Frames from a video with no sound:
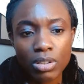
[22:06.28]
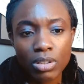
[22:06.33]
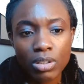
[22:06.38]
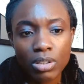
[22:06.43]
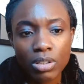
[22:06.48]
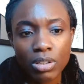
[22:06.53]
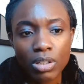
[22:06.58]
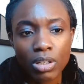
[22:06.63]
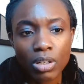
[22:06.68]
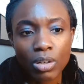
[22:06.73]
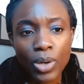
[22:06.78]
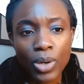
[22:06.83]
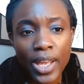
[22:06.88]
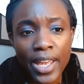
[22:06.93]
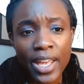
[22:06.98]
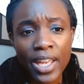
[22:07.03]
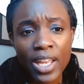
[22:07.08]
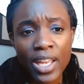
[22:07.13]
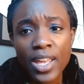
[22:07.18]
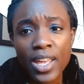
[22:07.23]
Okay.
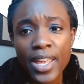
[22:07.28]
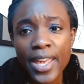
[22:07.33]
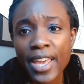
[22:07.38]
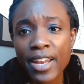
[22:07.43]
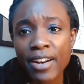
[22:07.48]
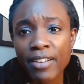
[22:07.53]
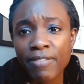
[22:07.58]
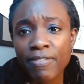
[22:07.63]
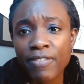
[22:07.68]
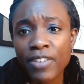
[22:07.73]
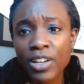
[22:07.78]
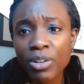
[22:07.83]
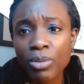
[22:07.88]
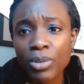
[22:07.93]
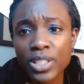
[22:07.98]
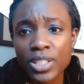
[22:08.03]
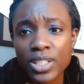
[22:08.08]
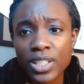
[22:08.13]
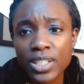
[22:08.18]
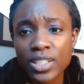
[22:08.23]
And a funnel
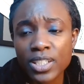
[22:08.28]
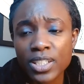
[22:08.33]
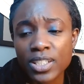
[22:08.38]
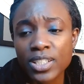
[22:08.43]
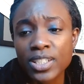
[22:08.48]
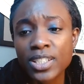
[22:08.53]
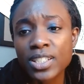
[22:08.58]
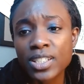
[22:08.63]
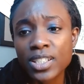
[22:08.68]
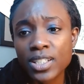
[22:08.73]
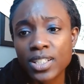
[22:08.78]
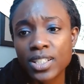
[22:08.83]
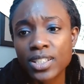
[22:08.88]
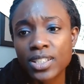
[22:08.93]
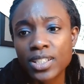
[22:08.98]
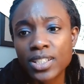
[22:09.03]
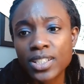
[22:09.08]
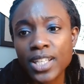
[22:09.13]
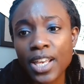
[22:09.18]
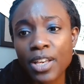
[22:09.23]
it's a
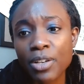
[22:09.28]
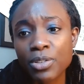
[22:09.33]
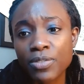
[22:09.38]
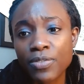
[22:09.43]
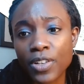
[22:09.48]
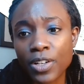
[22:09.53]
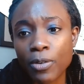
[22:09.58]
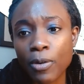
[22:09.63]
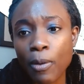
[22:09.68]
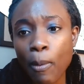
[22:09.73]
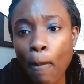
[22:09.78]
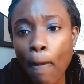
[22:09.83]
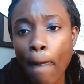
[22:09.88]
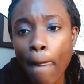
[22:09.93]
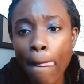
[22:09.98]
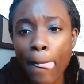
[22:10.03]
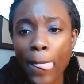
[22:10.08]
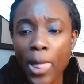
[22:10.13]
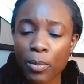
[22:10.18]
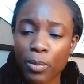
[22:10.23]
sales funnel.
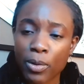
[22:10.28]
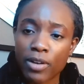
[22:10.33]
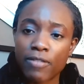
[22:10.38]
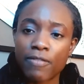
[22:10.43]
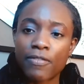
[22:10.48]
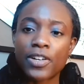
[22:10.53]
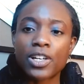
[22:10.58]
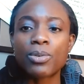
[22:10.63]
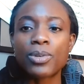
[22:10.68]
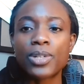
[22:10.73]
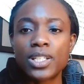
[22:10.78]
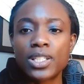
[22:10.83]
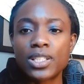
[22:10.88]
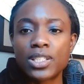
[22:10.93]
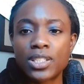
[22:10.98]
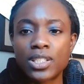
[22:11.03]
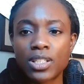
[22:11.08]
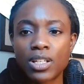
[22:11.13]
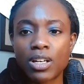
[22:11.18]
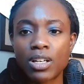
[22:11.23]
And what a funnel is,
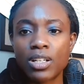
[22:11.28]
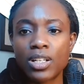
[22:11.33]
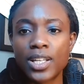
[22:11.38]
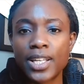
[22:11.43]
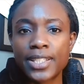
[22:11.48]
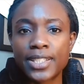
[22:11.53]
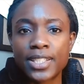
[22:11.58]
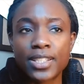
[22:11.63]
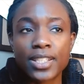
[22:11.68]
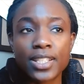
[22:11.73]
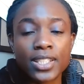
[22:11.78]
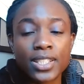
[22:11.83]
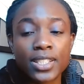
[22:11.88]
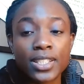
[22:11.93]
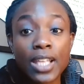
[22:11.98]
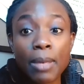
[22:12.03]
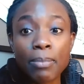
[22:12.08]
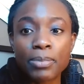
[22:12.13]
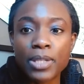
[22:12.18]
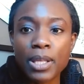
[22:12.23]
it's the
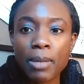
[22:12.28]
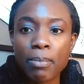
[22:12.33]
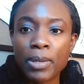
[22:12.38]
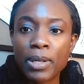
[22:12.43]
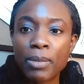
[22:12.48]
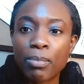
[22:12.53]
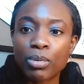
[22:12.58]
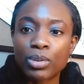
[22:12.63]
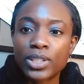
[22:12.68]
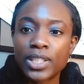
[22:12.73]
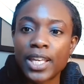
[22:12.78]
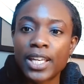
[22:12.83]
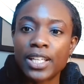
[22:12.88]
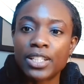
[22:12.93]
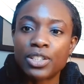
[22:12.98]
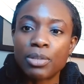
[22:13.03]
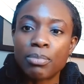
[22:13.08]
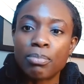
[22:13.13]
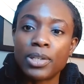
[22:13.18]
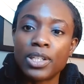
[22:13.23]
steps that people take
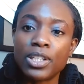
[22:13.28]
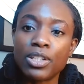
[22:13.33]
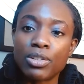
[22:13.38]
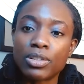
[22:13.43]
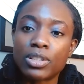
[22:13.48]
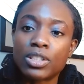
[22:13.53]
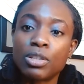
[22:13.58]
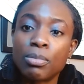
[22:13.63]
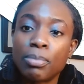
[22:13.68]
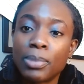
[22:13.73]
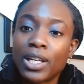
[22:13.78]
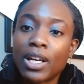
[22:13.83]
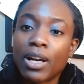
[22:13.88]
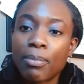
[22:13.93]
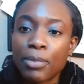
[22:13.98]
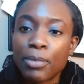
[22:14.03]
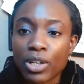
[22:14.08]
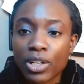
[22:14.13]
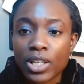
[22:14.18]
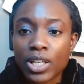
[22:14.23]
to
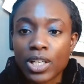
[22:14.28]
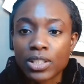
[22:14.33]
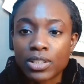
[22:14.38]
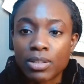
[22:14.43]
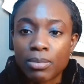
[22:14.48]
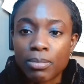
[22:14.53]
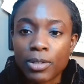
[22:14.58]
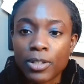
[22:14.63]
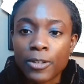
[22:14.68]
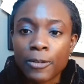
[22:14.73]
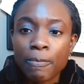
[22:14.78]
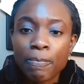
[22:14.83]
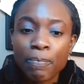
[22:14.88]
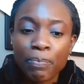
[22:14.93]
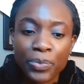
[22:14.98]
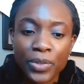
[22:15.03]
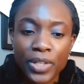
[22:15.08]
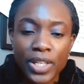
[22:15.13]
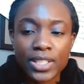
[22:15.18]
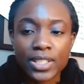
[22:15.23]
become your customer.
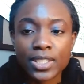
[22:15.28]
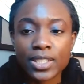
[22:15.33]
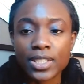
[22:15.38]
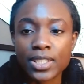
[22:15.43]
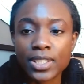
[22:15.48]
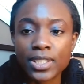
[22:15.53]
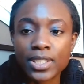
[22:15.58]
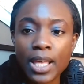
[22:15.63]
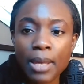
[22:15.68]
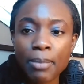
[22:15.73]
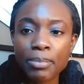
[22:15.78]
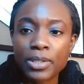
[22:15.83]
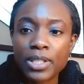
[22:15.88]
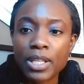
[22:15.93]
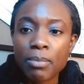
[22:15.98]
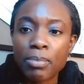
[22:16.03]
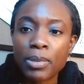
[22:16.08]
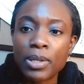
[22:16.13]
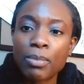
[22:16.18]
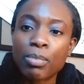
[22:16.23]
It's the steps
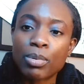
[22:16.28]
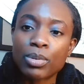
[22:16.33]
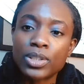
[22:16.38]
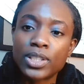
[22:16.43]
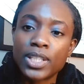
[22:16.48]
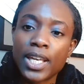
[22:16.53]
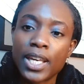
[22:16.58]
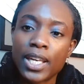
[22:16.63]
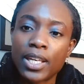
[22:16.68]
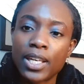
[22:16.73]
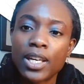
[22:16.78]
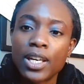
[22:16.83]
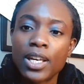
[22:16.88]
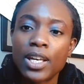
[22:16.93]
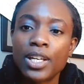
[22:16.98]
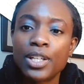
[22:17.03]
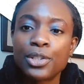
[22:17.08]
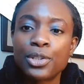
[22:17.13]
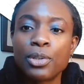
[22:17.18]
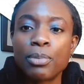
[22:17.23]
that people take
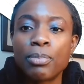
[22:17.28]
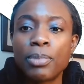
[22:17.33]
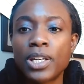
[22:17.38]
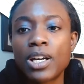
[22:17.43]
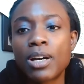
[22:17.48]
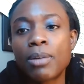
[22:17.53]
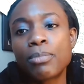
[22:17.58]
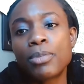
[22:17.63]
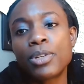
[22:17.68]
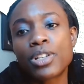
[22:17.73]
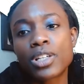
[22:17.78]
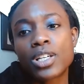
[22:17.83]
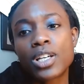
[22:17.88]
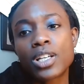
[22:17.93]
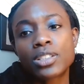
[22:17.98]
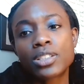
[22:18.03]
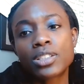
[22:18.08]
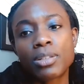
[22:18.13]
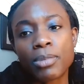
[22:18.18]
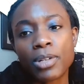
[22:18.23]
to become your
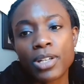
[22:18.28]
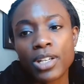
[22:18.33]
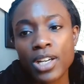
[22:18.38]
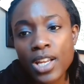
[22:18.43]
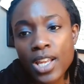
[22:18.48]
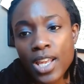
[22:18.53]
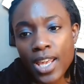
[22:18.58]
customer.